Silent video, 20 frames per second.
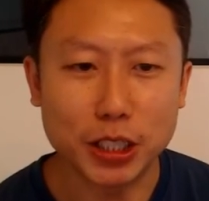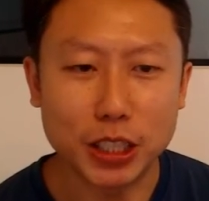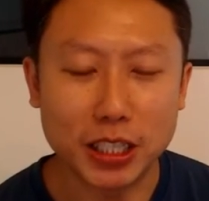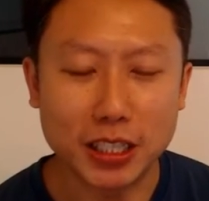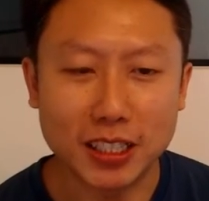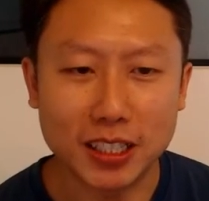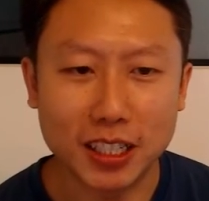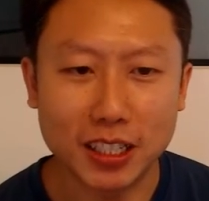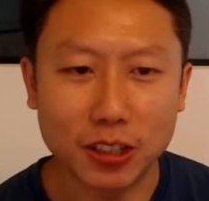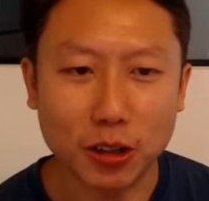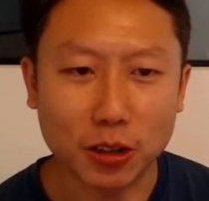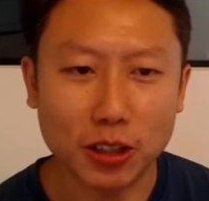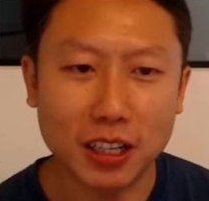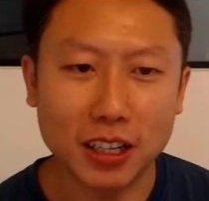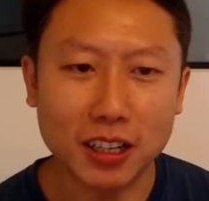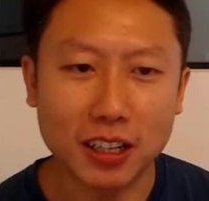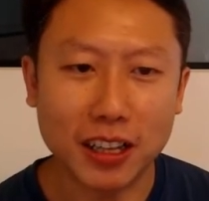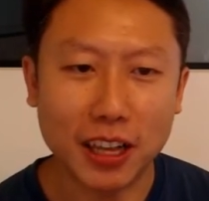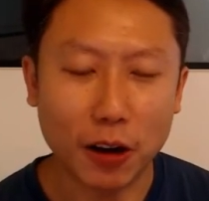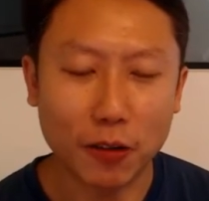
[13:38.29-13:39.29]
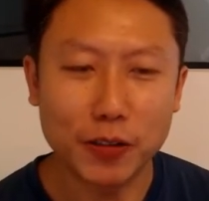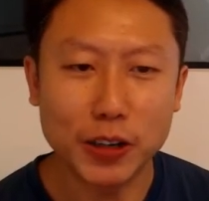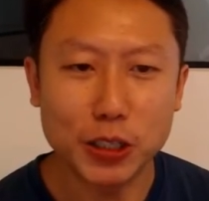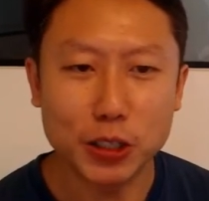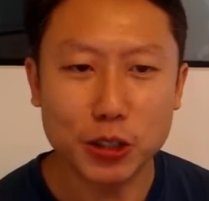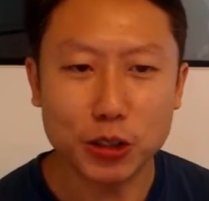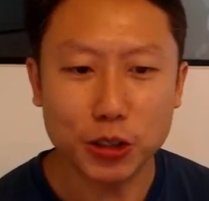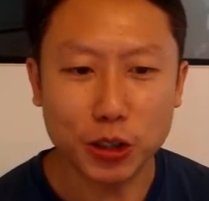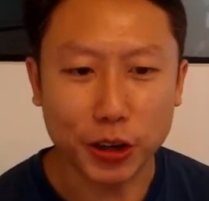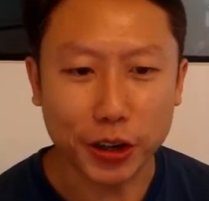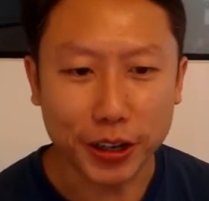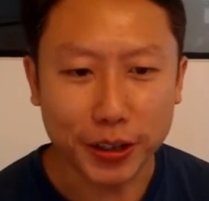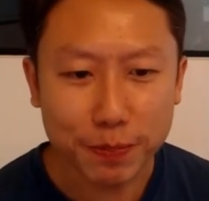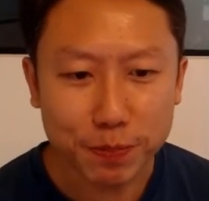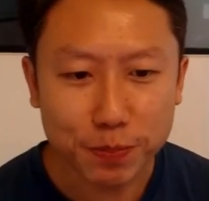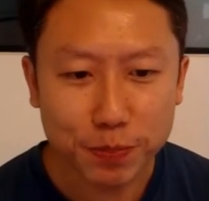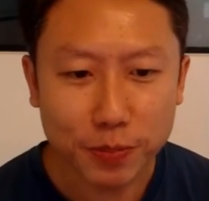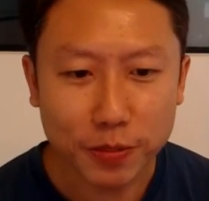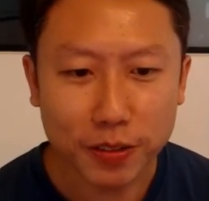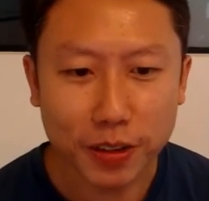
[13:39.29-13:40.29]
which is Dr. Kelvin
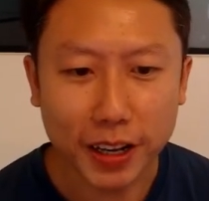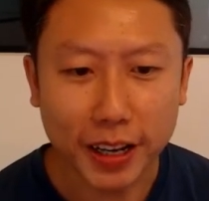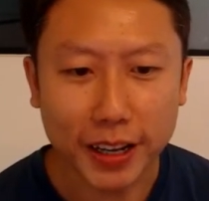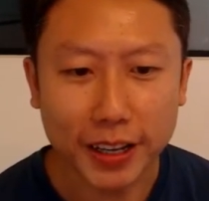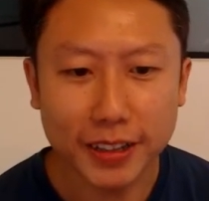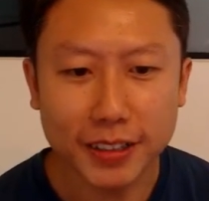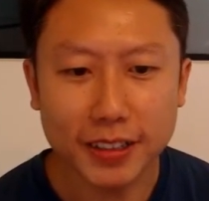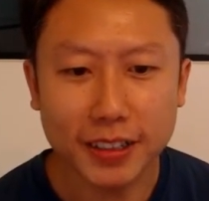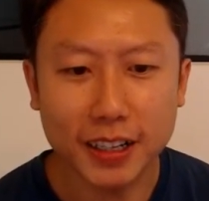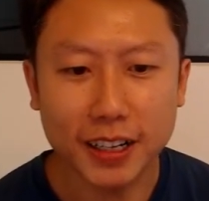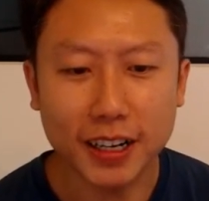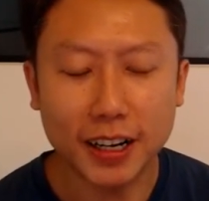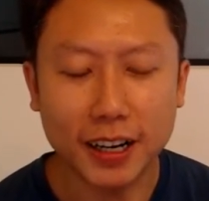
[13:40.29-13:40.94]
Choi, right,